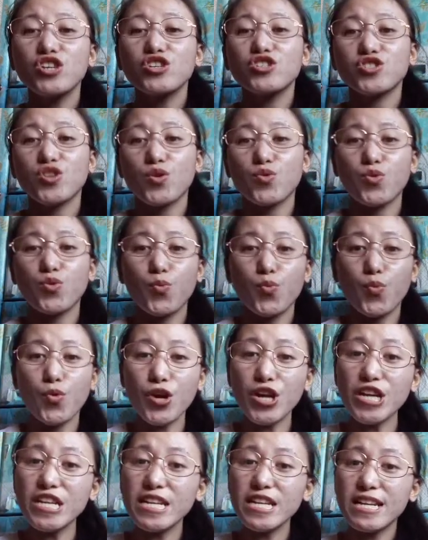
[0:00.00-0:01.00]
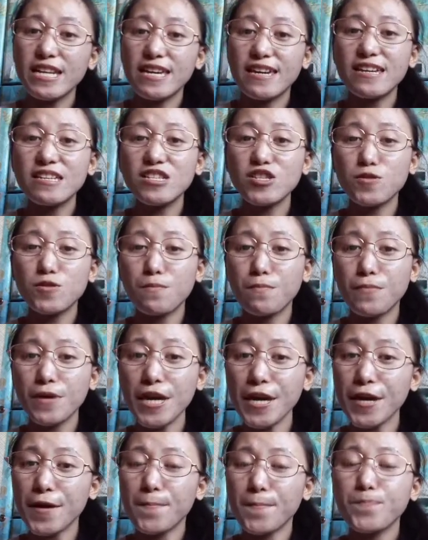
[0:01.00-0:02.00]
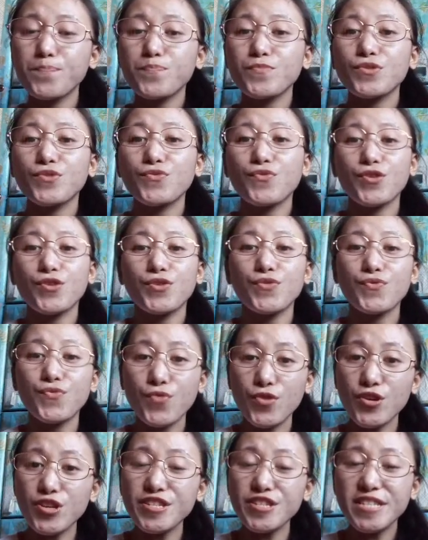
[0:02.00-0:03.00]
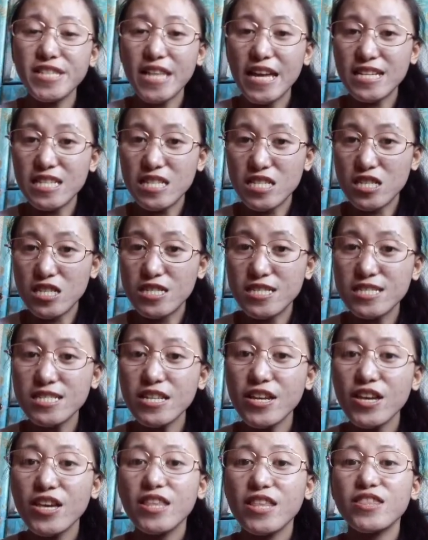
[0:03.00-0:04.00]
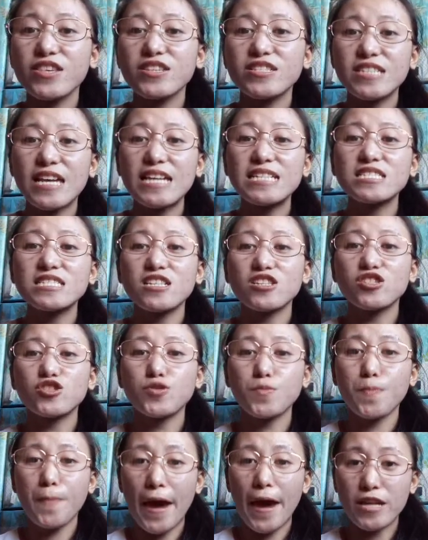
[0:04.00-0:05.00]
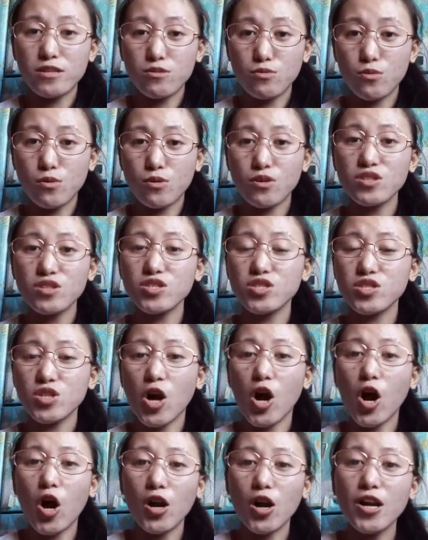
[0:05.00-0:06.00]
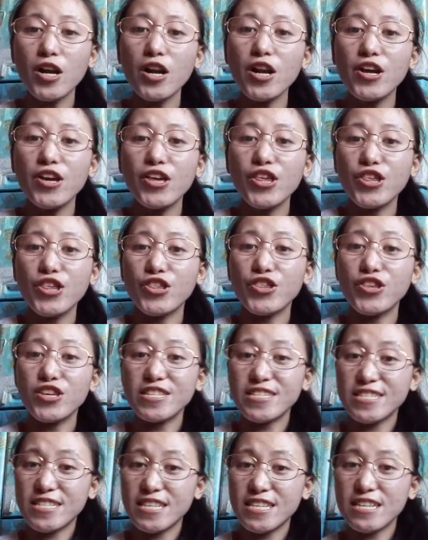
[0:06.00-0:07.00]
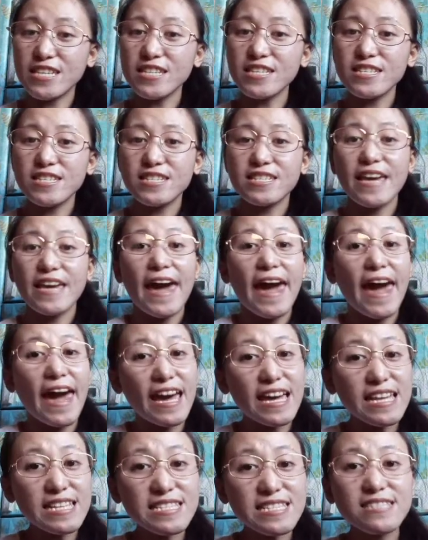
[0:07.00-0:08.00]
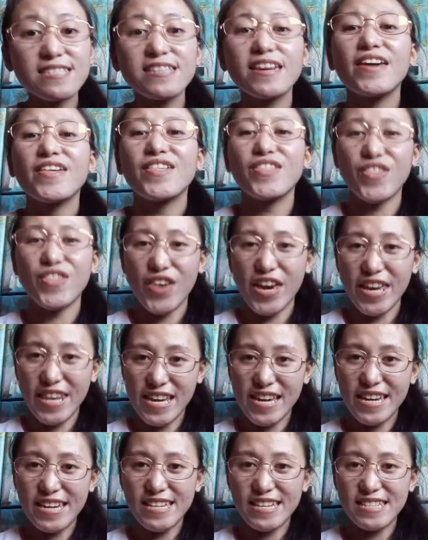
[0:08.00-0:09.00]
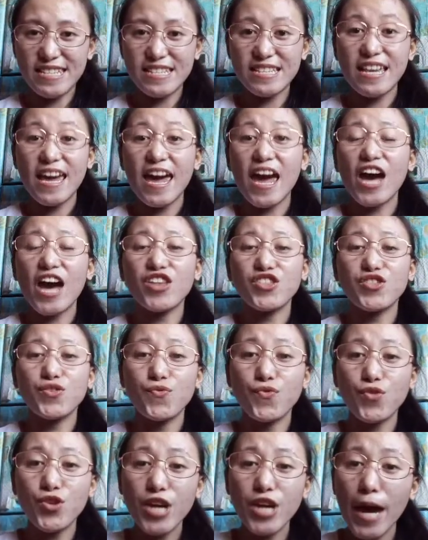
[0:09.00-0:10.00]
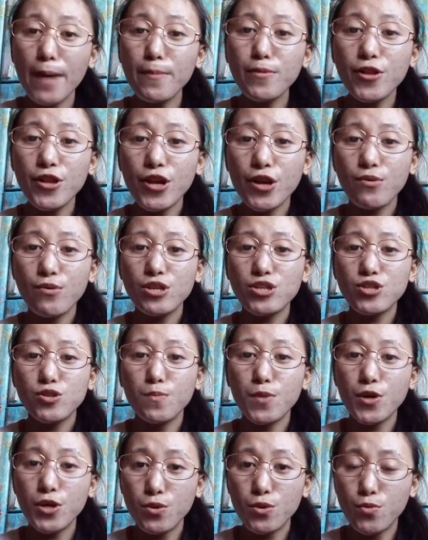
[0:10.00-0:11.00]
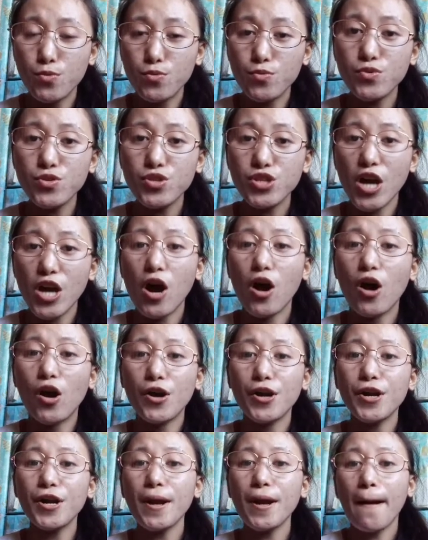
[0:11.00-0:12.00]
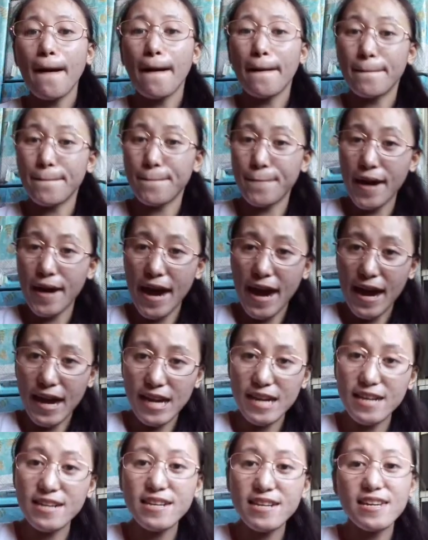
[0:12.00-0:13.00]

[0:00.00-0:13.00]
So the word list B. For the first lesson, the sentence patterns are this is and that is. And the vocabulary to be used are bag,